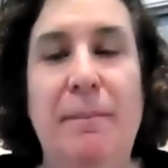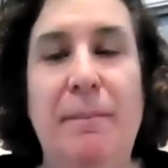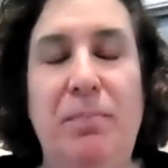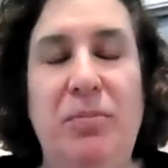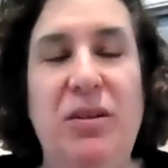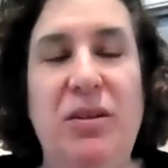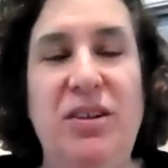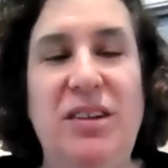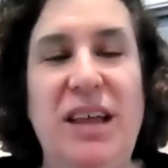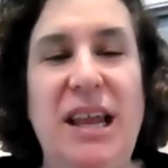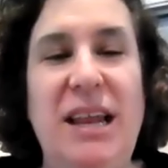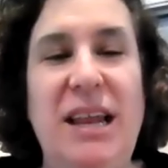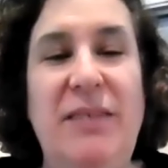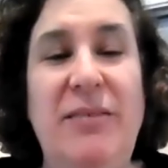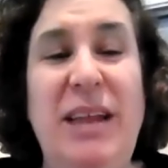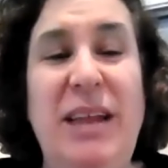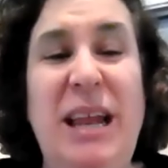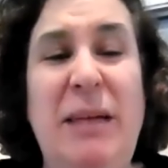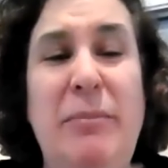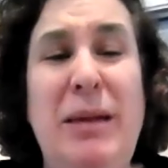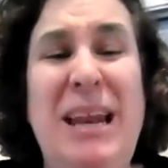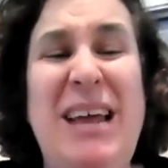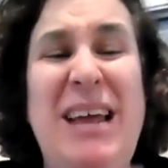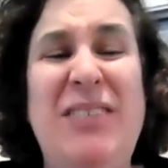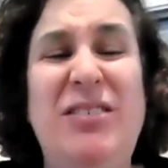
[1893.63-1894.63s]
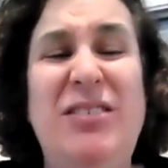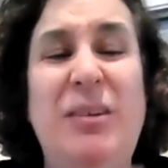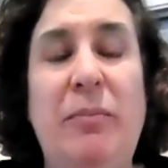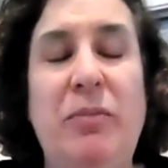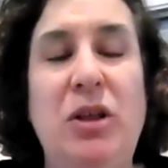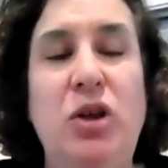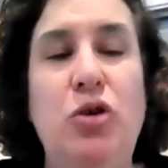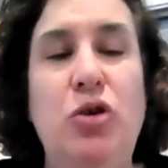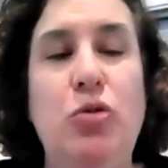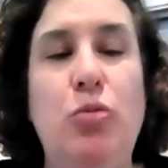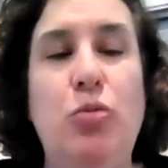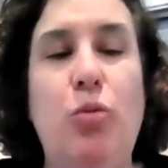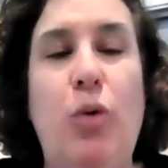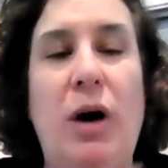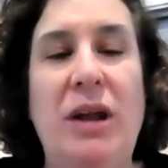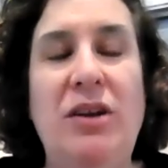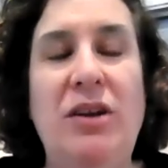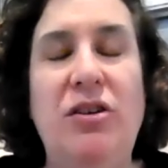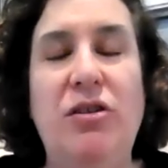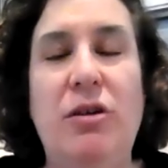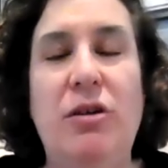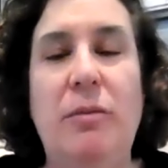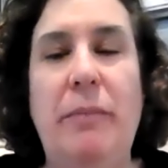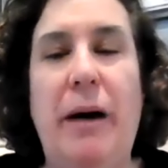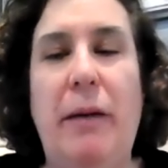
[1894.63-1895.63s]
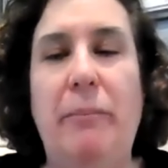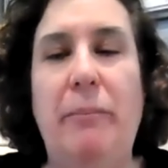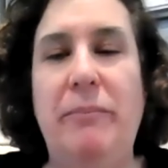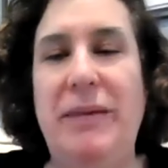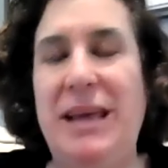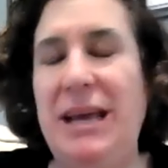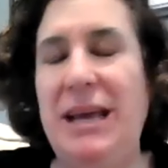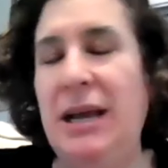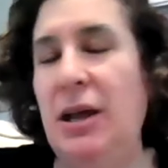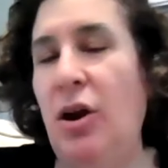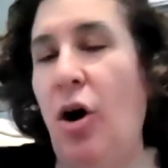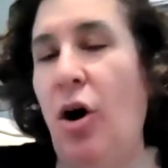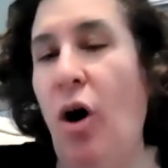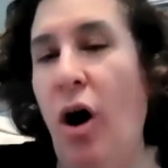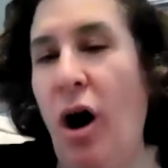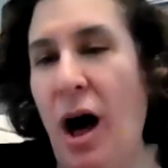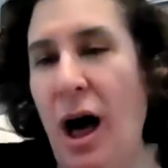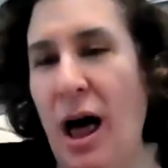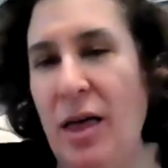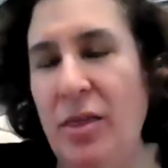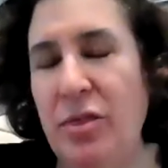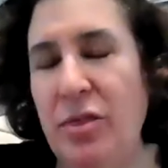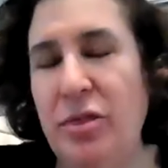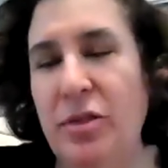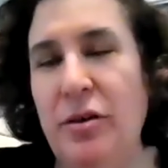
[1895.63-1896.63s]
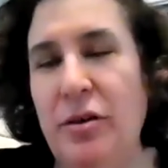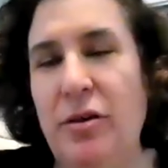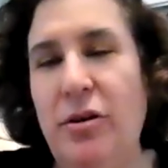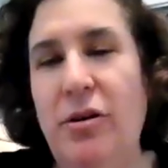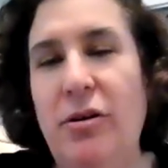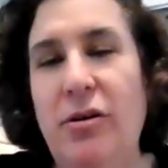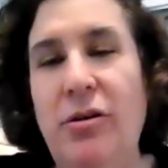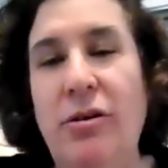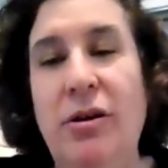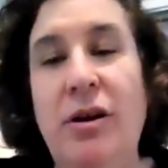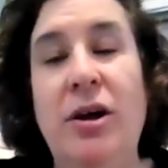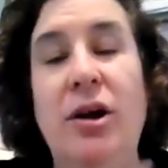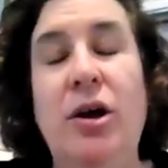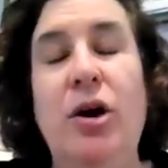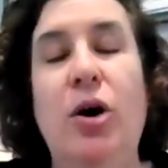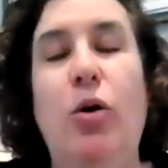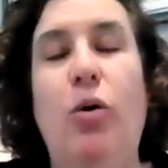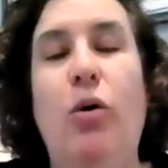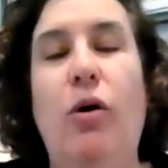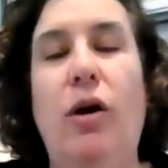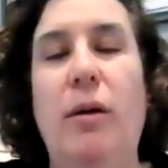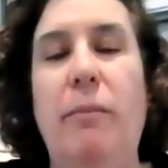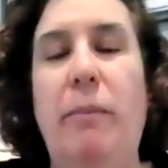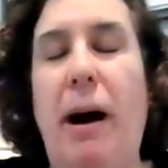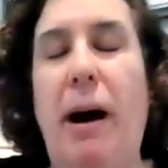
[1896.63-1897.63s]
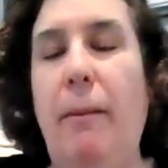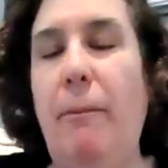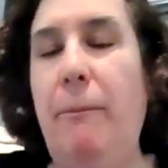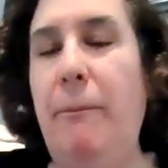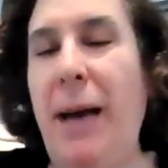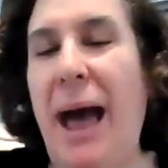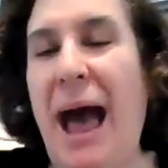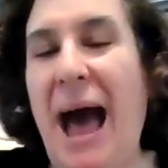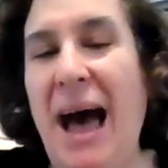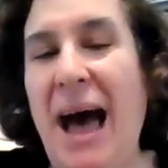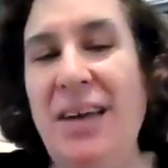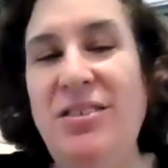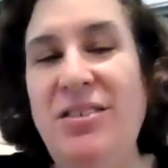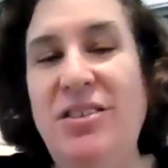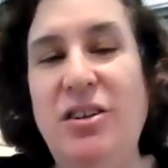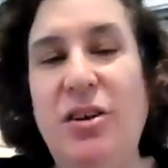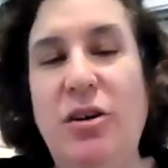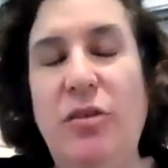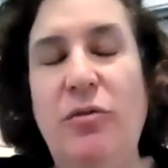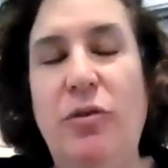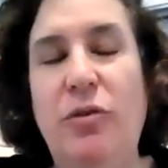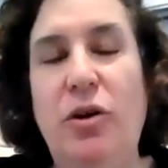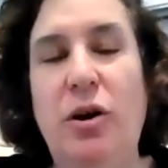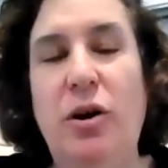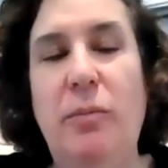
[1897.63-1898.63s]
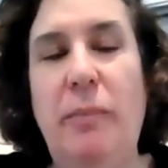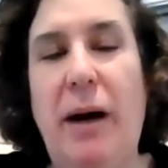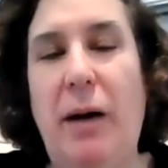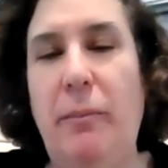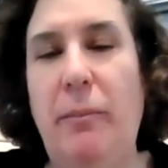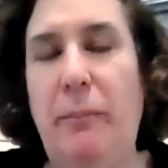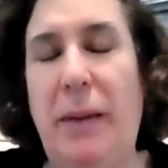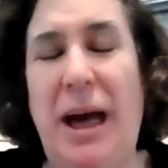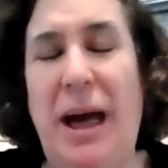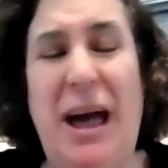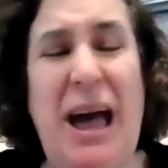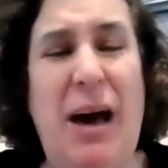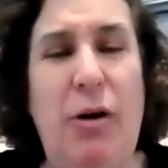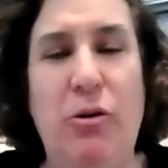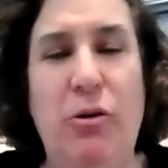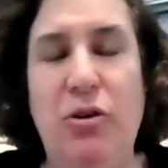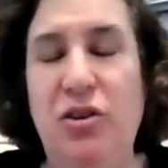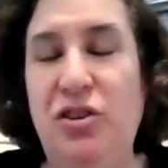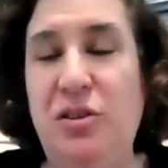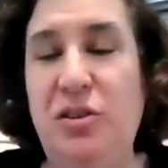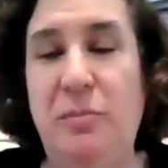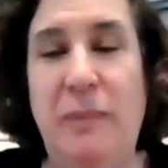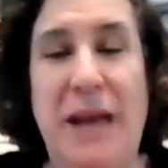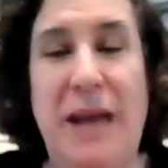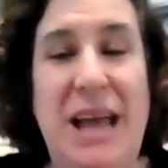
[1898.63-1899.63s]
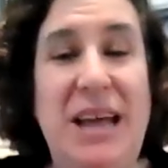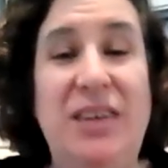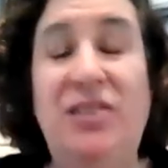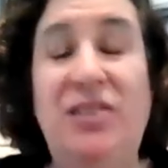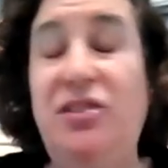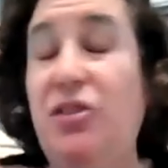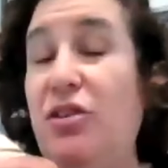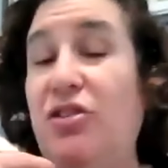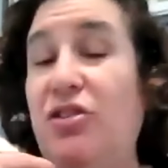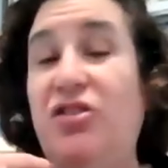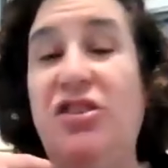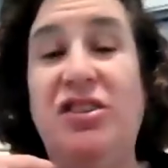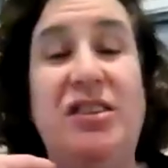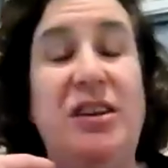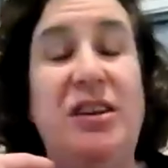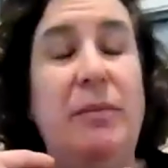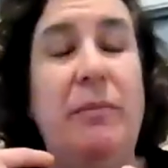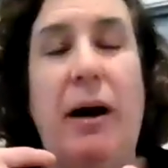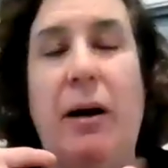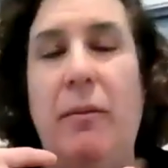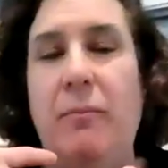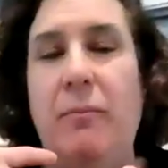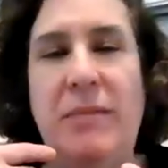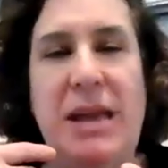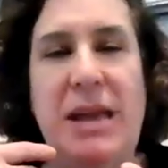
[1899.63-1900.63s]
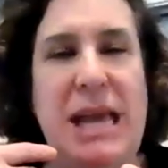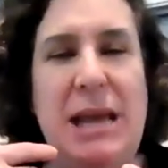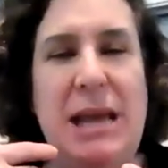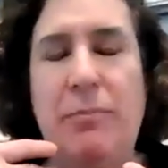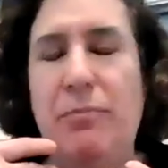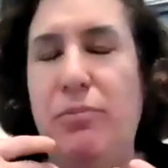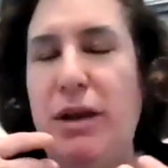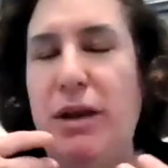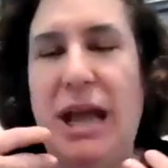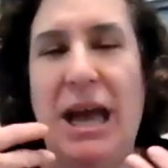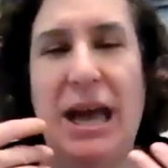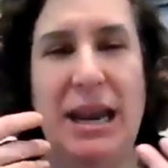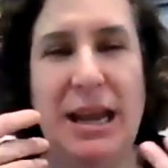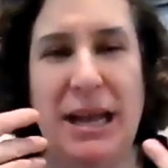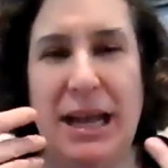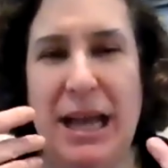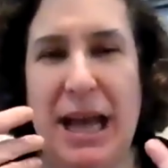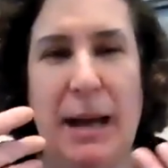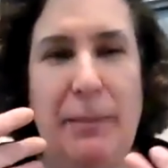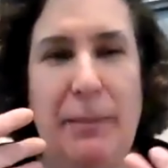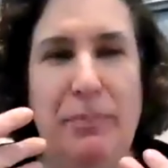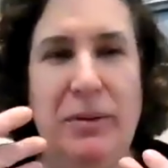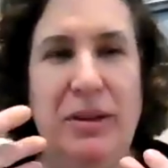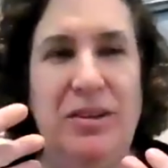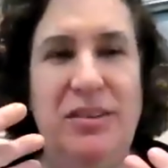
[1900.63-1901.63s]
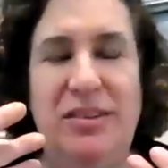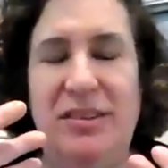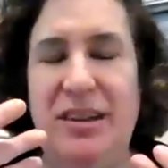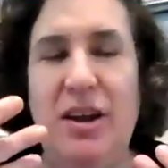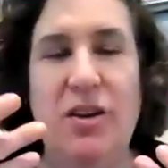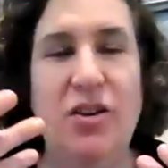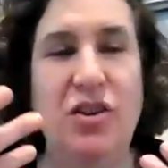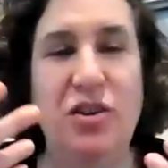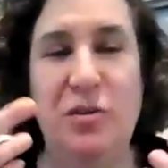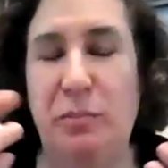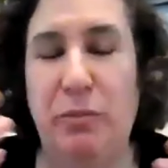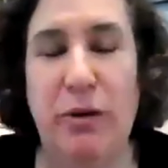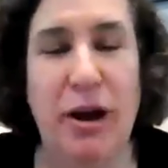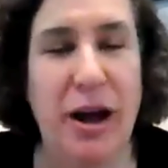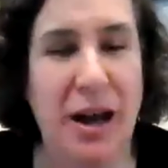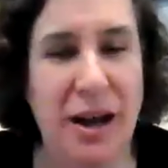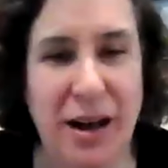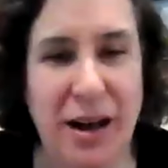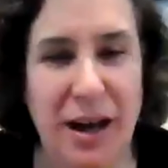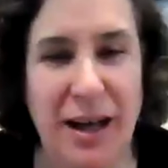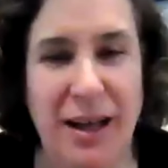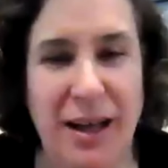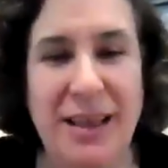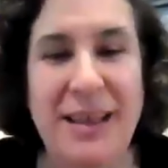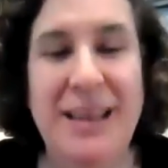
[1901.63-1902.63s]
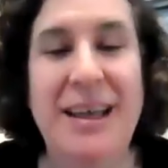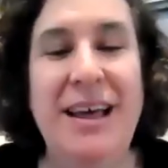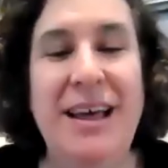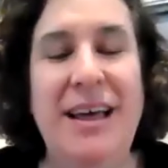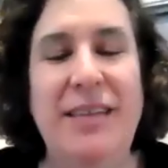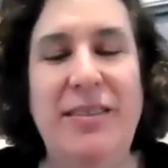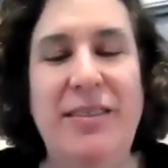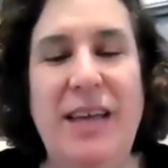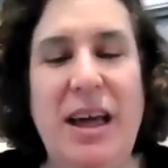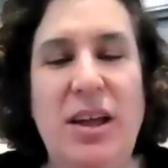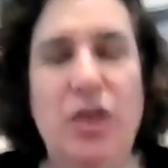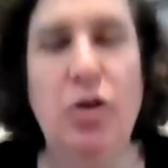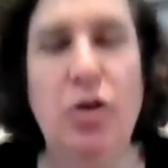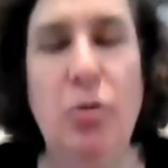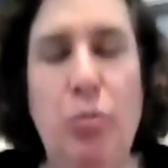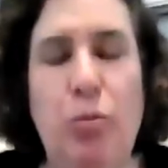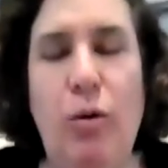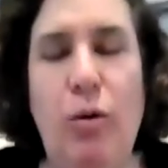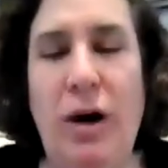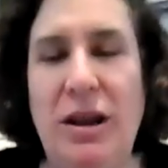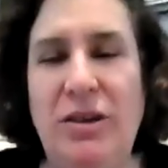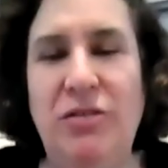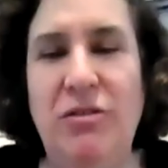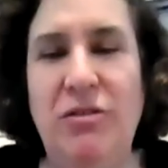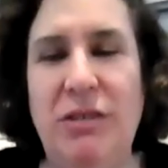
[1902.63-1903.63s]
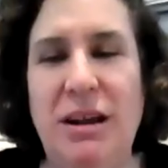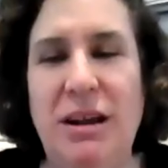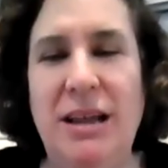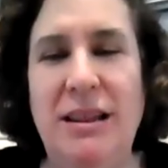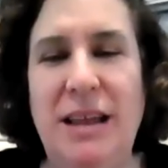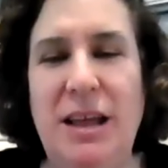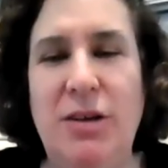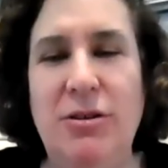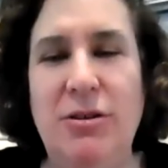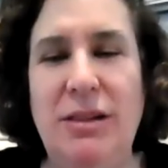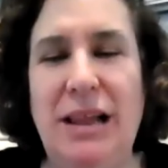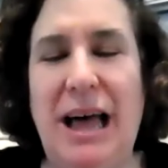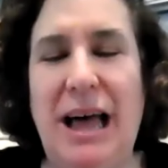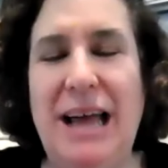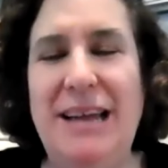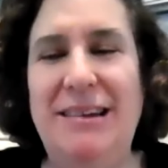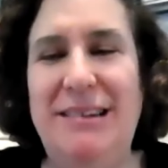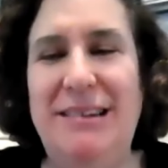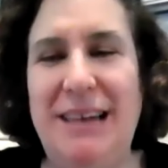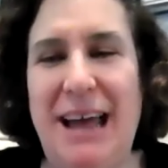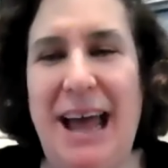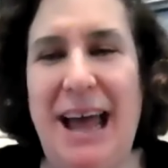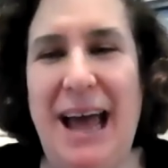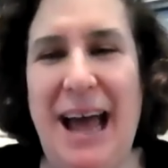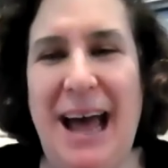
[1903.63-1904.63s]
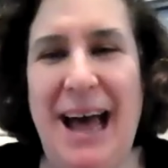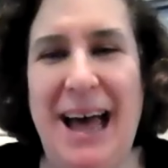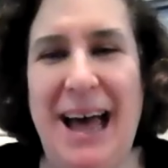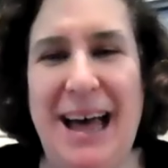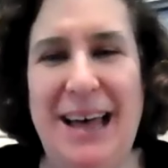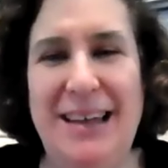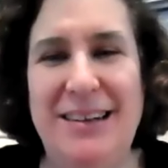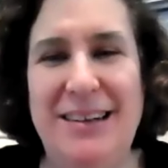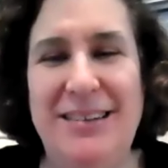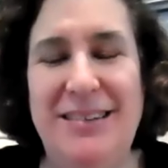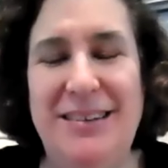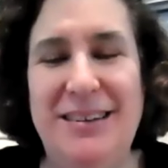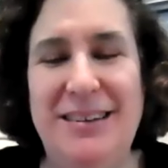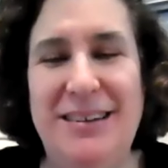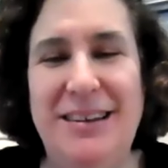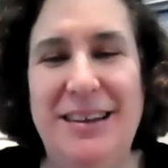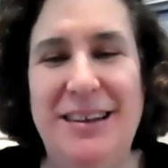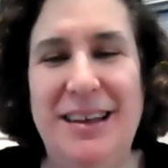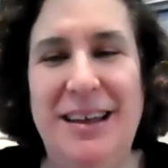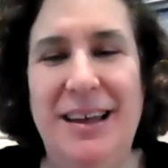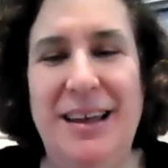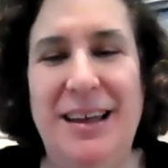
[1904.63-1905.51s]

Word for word: Does anybody have something you wonder about being an author, or about Passover, about outer space, or just about me, Brianna Caplan Sayres Bracha, that you're wondering that you'd like to ask?